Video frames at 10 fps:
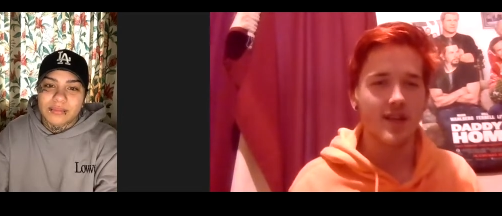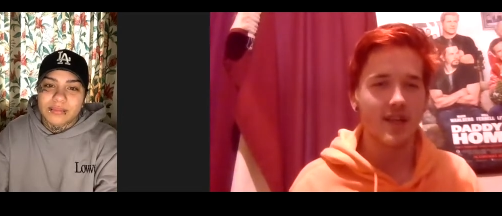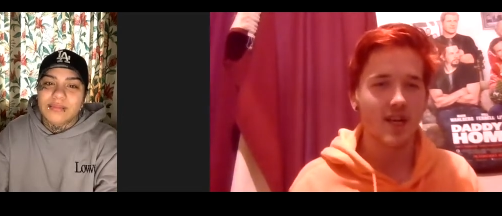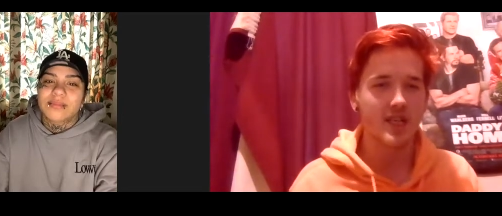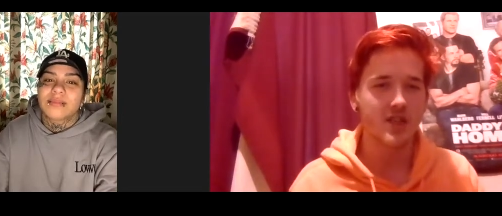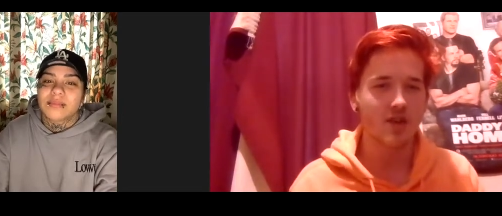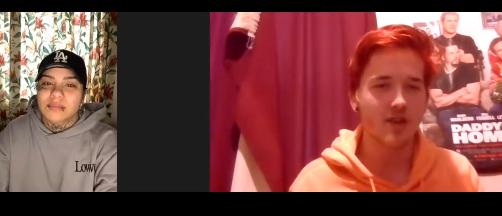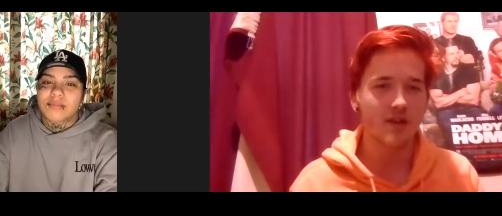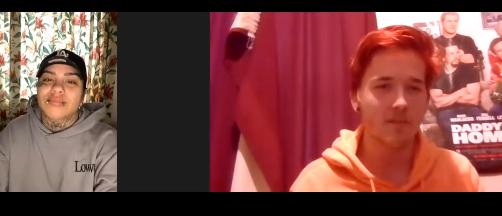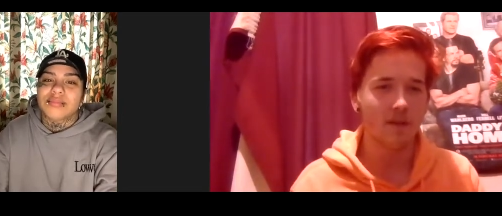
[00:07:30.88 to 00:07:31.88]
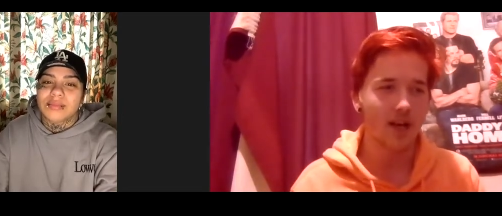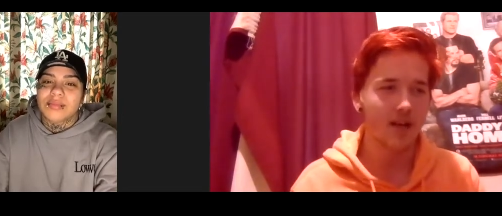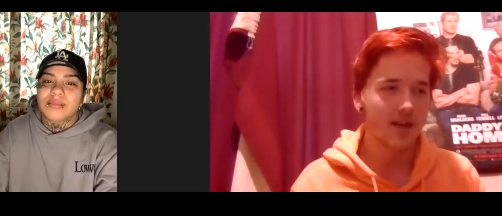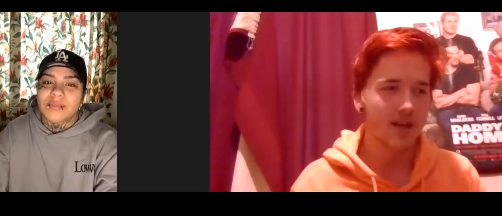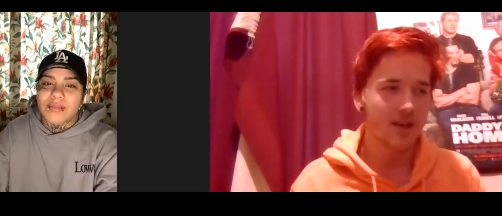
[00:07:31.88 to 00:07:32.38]
Speaker 1: And then I show them like
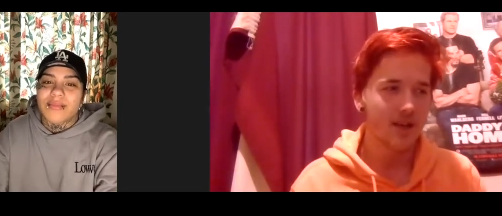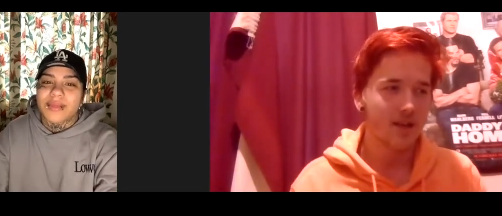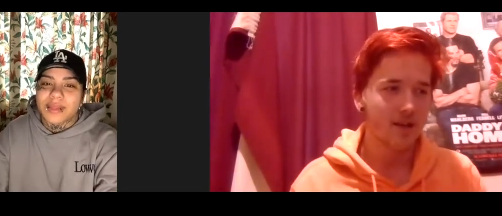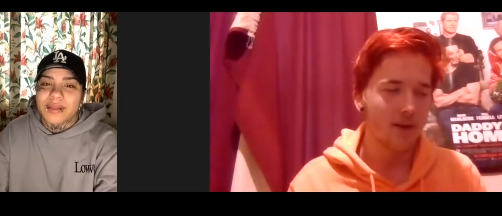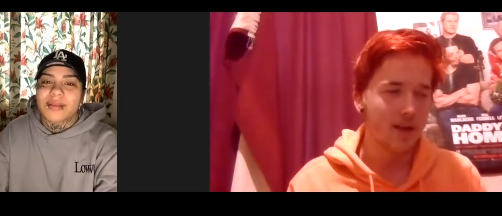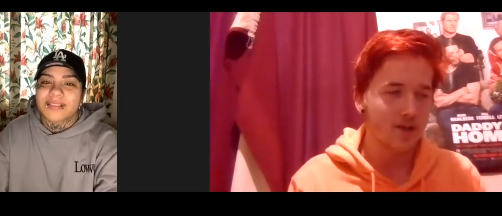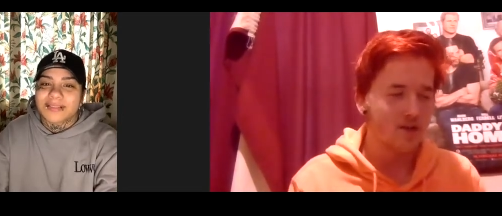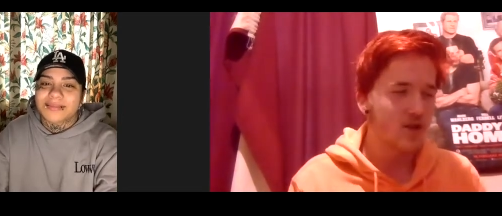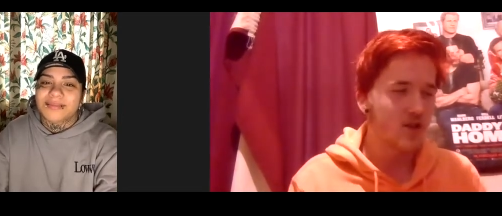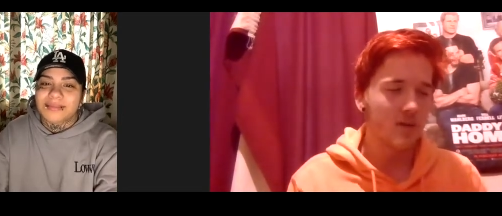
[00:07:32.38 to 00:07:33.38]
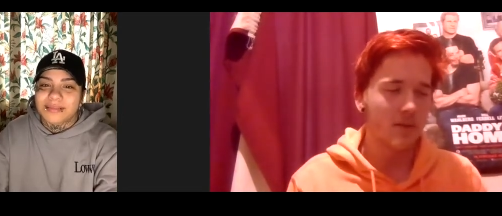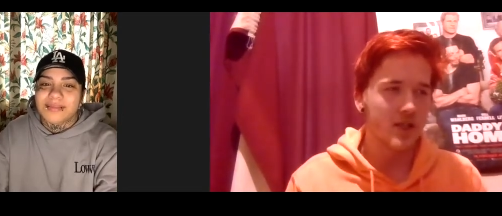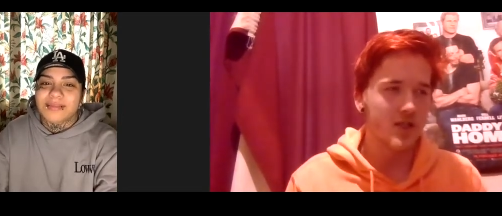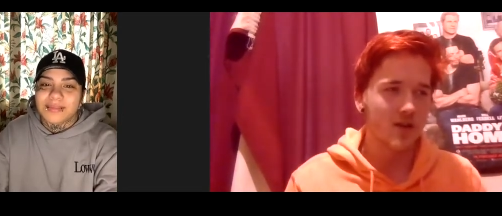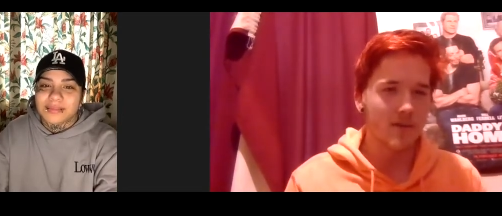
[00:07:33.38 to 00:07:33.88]
my YouTube, I
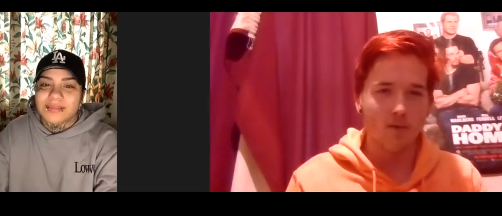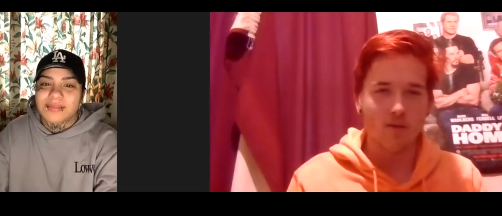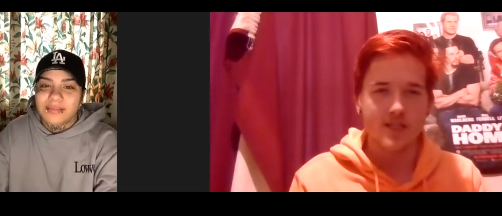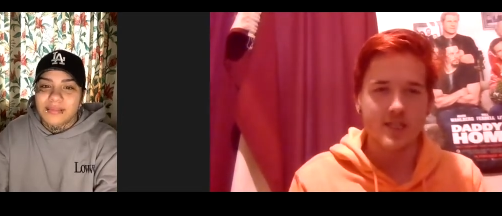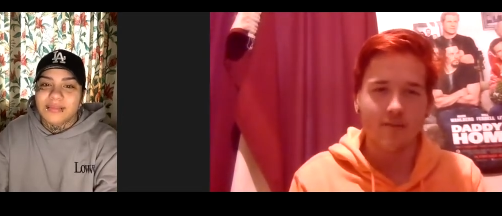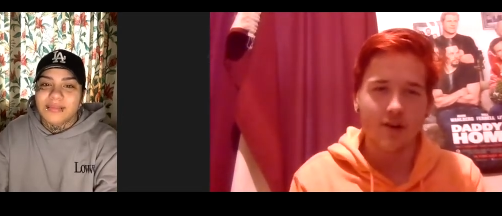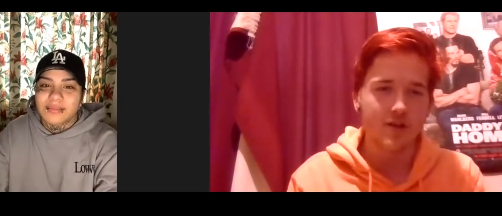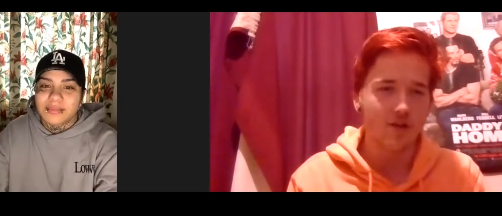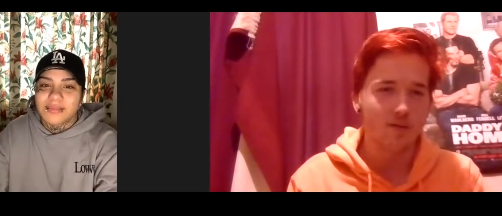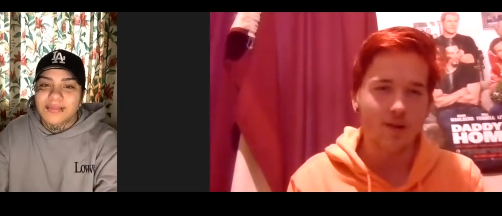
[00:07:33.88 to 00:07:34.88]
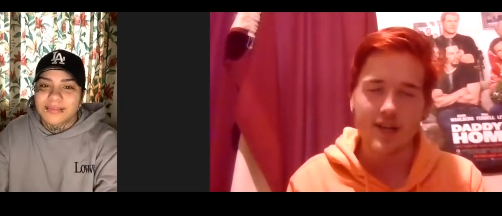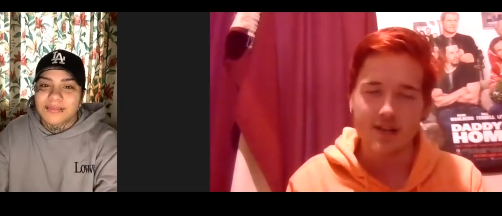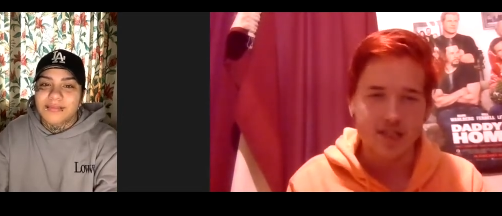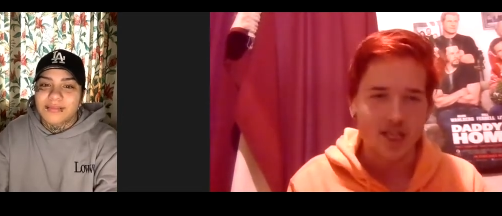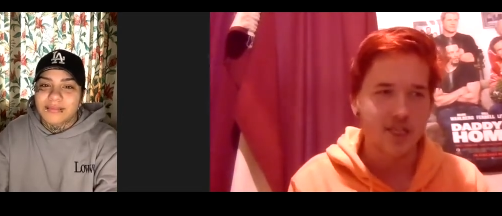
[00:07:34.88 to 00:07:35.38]
show them all the stuff I do at the radio
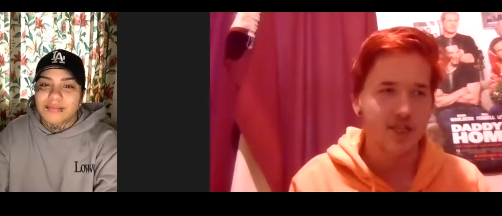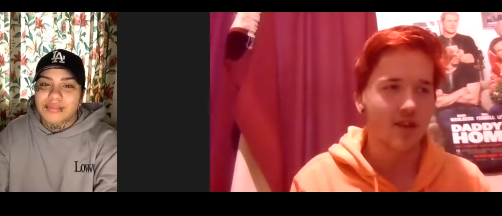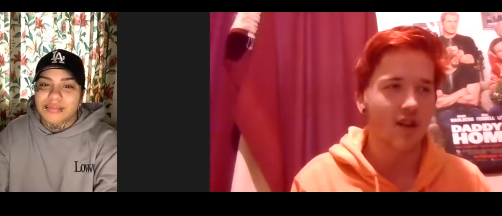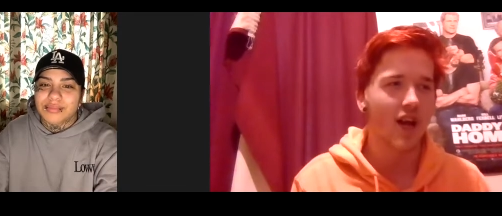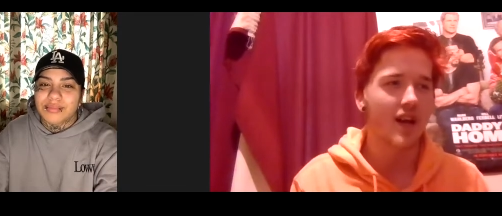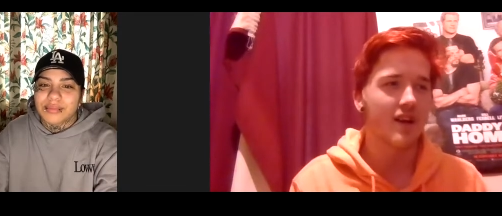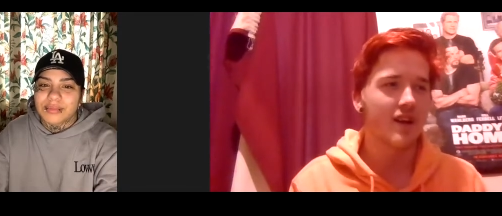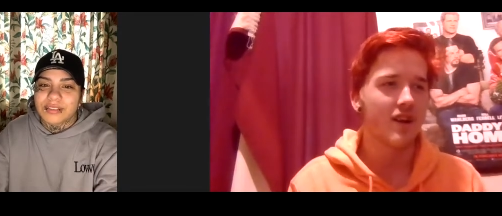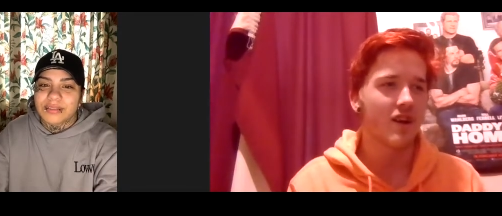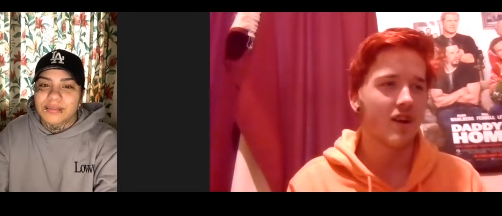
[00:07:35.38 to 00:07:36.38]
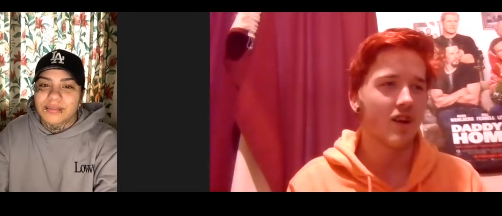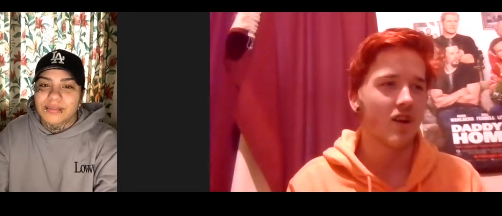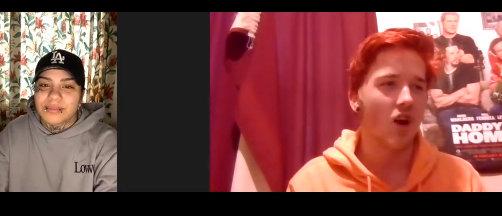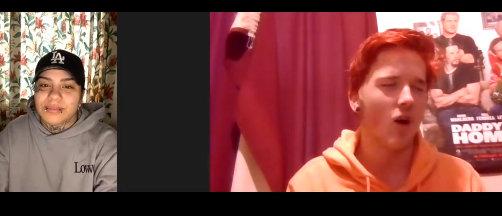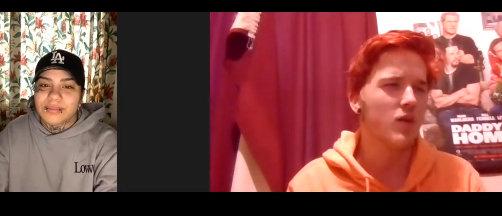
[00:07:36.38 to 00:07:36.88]
station. They're like,
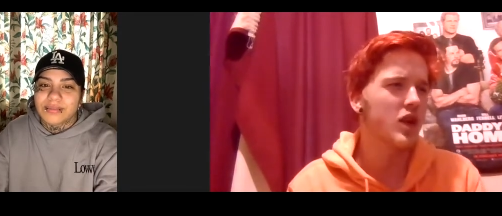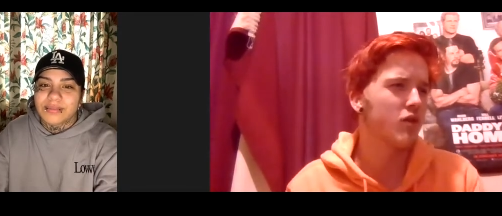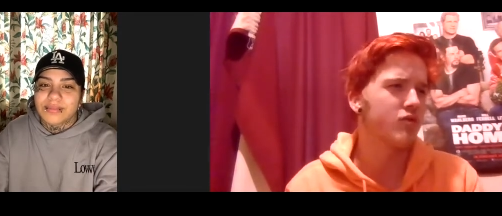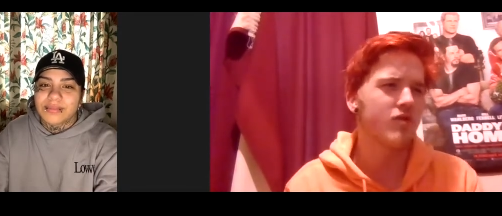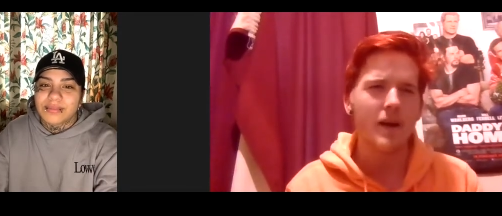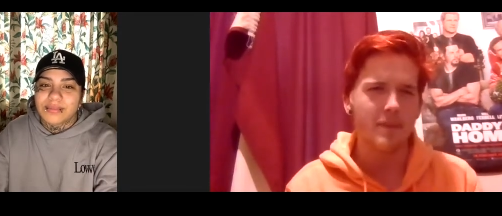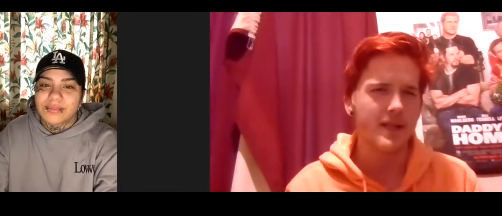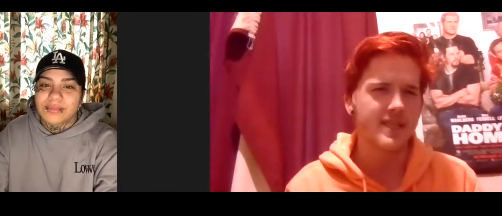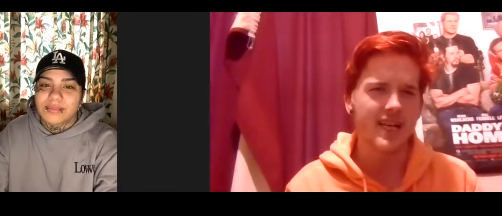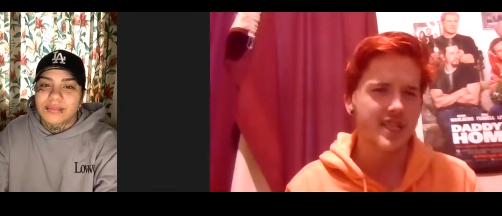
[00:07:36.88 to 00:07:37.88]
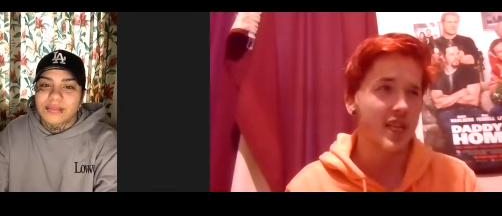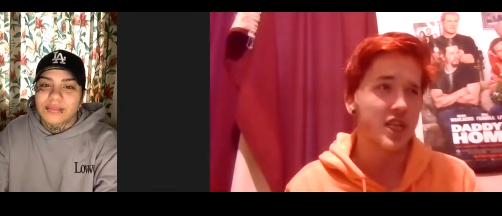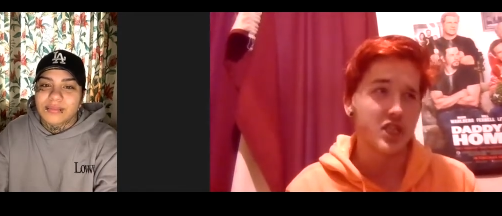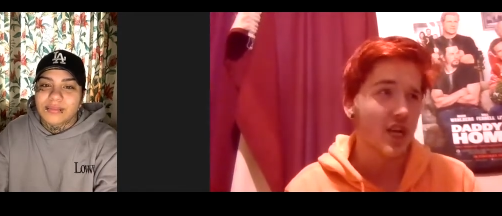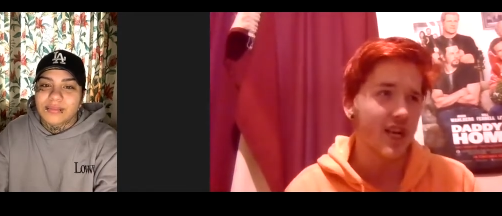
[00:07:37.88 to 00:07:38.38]
holy crap, he's actually
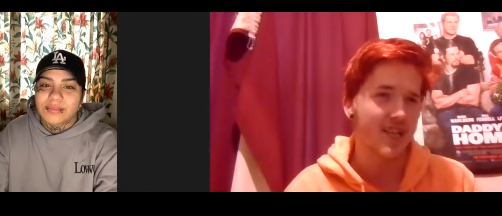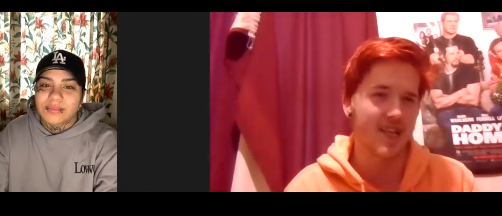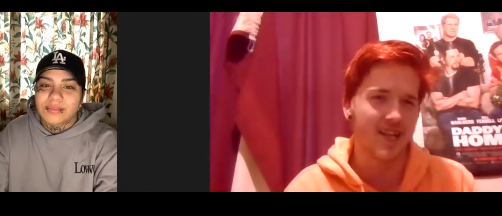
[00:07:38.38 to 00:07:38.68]
legit.